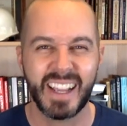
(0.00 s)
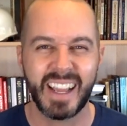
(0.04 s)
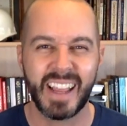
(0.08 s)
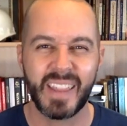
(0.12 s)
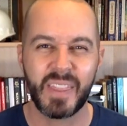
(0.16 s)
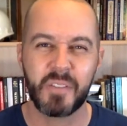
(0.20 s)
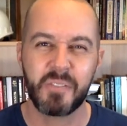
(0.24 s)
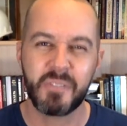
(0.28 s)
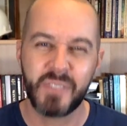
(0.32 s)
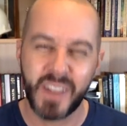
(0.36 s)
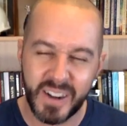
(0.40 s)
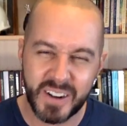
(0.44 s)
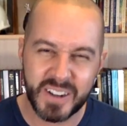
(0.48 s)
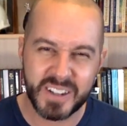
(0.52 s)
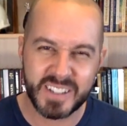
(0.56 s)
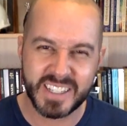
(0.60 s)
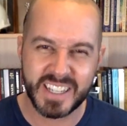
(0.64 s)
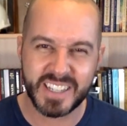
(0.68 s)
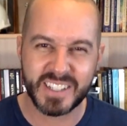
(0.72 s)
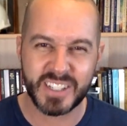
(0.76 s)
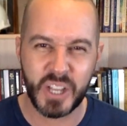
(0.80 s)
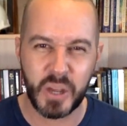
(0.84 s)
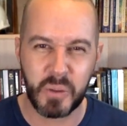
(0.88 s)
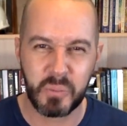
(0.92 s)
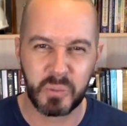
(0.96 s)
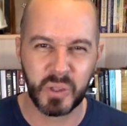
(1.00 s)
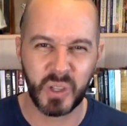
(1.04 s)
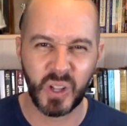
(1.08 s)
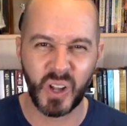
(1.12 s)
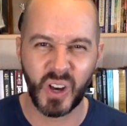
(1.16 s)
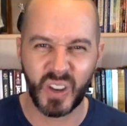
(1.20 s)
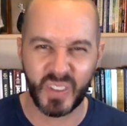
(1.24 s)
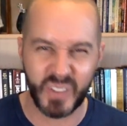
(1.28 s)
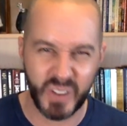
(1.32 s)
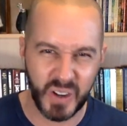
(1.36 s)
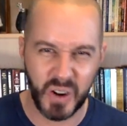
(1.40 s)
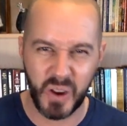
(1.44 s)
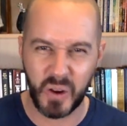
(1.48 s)
And the Pharisees come
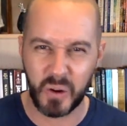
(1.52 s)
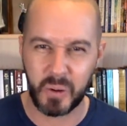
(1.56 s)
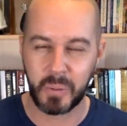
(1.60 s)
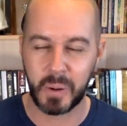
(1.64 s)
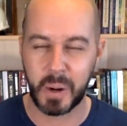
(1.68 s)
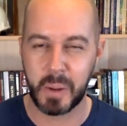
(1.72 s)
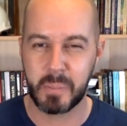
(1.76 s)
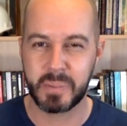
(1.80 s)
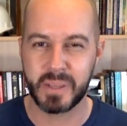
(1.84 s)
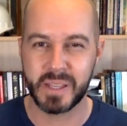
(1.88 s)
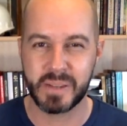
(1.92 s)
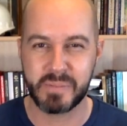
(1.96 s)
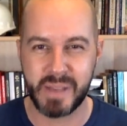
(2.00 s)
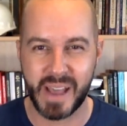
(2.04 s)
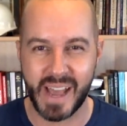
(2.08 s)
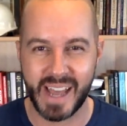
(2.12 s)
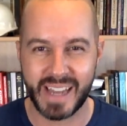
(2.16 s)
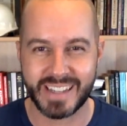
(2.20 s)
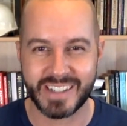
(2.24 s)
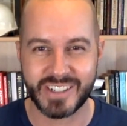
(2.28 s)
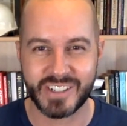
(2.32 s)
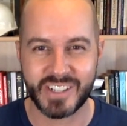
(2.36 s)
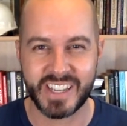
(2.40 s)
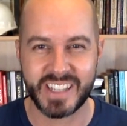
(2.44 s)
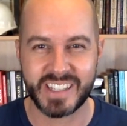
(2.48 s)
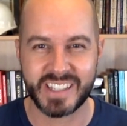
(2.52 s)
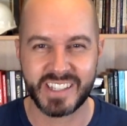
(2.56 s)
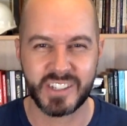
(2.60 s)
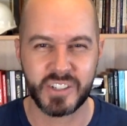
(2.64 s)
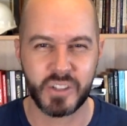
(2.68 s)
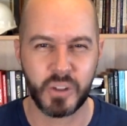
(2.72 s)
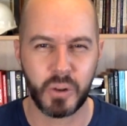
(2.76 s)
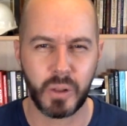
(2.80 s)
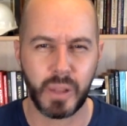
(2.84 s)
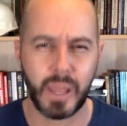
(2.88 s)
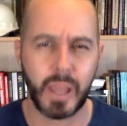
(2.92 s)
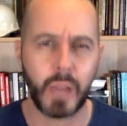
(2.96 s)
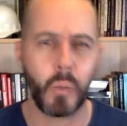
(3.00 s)
along, they're all grumpy and mad at Jesus.
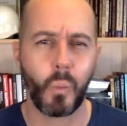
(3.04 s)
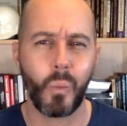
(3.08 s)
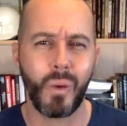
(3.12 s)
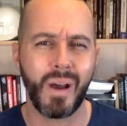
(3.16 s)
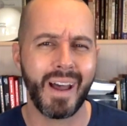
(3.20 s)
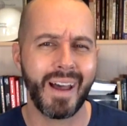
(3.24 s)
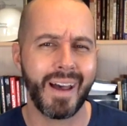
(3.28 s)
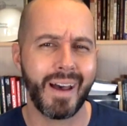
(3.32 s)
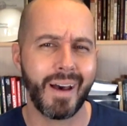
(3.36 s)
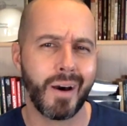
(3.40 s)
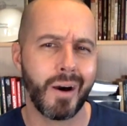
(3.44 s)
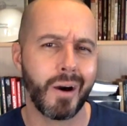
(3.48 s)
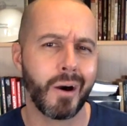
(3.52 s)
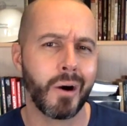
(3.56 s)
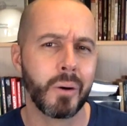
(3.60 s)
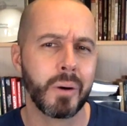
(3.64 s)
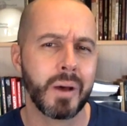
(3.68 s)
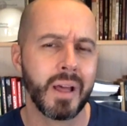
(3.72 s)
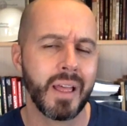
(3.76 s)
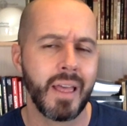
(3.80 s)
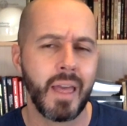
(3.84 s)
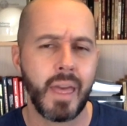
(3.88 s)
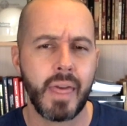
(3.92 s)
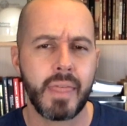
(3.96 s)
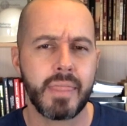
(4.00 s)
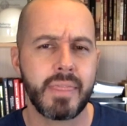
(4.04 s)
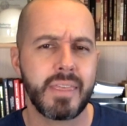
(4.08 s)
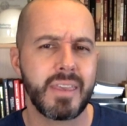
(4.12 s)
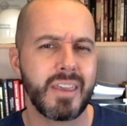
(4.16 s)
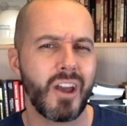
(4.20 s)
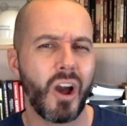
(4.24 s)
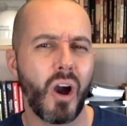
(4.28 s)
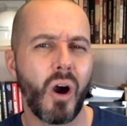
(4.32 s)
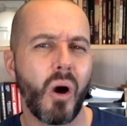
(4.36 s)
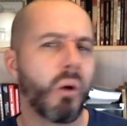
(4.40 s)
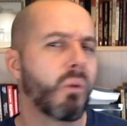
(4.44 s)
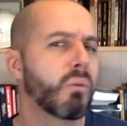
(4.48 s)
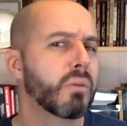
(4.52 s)
They're like, well,
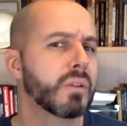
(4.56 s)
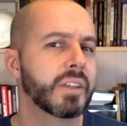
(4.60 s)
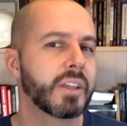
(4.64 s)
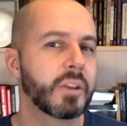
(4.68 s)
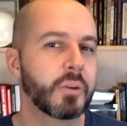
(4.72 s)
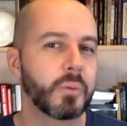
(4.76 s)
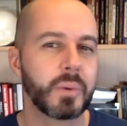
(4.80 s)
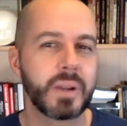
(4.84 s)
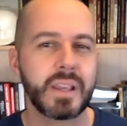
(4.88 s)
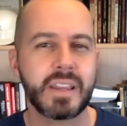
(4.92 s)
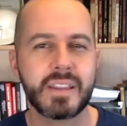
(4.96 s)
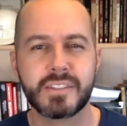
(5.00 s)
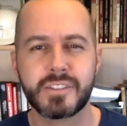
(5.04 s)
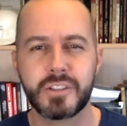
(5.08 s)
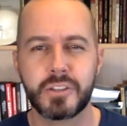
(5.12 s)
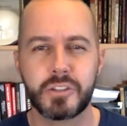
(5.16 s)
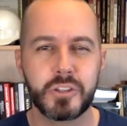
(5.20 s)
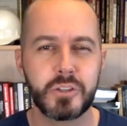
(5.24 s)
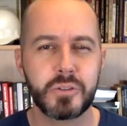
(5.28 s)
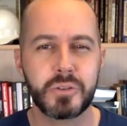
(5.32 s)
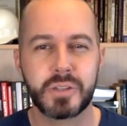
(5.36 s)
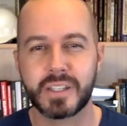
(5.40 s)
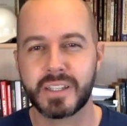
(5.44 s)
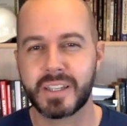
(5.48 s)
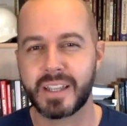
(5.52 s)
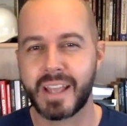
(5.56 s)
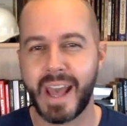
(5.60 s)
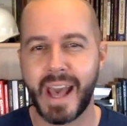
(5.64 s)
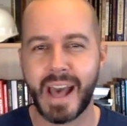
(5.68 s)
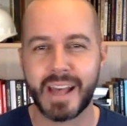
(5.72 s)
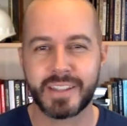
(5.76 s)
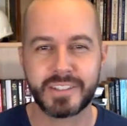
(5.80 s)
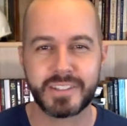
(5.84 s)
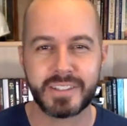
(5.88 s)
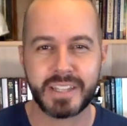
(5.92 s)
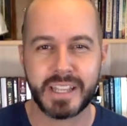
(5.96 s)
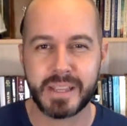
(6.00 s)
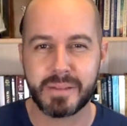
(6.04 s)
the only reason you can
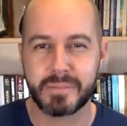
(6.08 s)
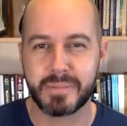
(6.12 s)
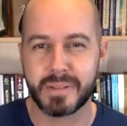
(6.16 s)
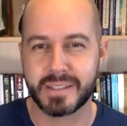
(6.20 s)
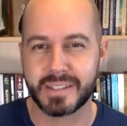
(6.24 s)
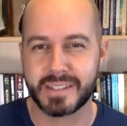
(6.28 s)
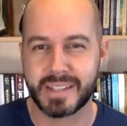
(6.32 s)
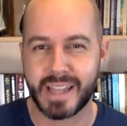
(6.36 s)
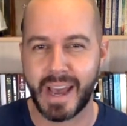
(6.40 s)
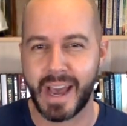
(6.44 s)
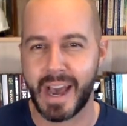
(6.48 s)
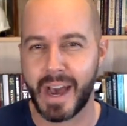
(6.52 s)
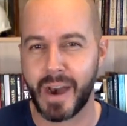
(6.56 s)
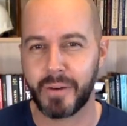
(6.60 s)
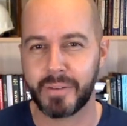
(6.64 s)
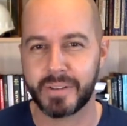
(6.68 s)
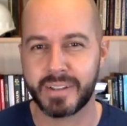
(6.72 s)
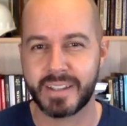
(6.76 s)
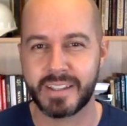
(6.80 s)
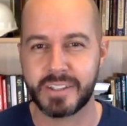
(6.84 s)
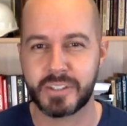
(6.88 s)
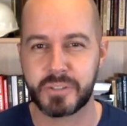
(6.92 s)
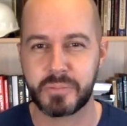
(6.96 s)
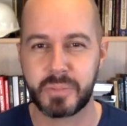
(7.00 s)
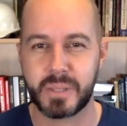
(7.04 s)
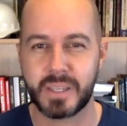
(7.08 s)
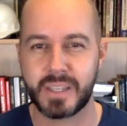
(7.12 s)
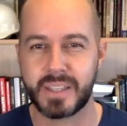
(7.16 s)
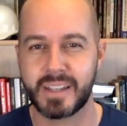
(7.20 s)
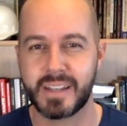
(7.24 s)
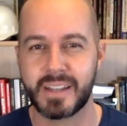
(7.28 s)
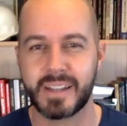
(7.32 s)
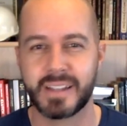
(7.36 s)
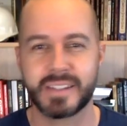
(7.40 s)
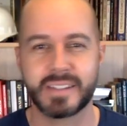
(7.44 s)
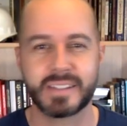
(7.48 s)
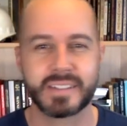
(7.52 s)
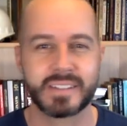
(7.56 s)
cast demons out is
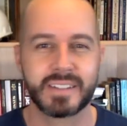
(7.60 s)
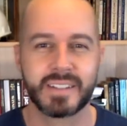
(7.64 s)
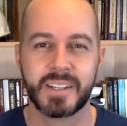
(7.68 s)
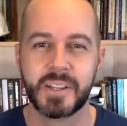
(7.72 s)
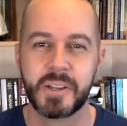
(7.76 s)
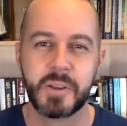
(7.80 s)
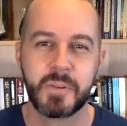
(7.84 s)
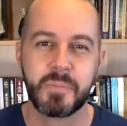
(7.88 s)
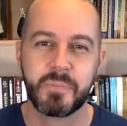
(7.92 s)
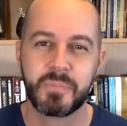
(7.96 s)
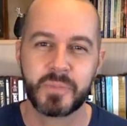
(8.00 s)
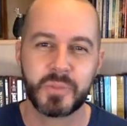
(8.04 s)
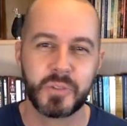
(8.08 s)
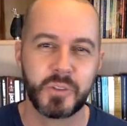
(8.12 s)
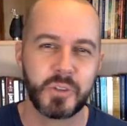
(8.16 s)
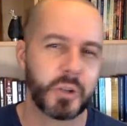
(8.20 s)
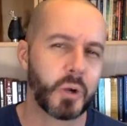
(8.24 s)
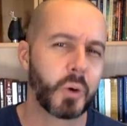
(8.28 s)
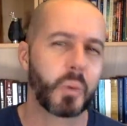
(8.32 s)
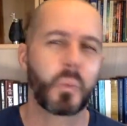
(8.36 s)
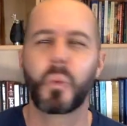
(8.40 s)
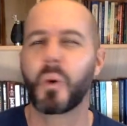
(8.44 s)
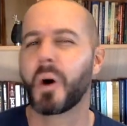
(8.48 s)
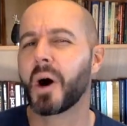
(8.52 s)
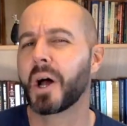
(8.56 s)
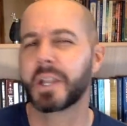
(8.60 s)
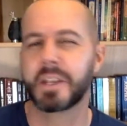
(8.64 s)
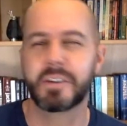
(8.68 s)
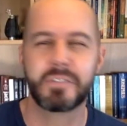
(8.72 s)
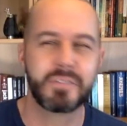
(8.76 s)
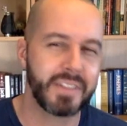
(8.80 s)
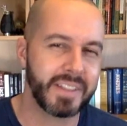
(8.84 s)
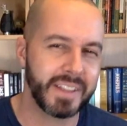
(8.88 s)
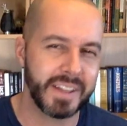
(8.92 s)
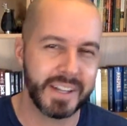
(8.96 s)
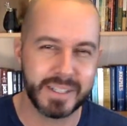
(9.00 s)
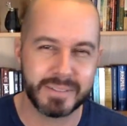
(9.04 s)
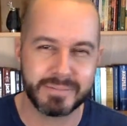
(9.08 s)
because you're one of
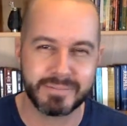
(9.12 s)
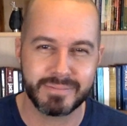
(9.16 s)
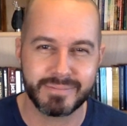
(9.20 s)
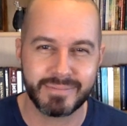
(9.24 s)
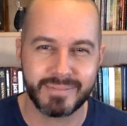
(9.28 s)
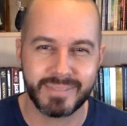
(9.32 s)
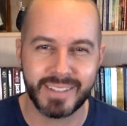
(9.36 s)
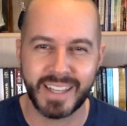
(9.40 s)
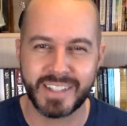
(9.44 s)
them.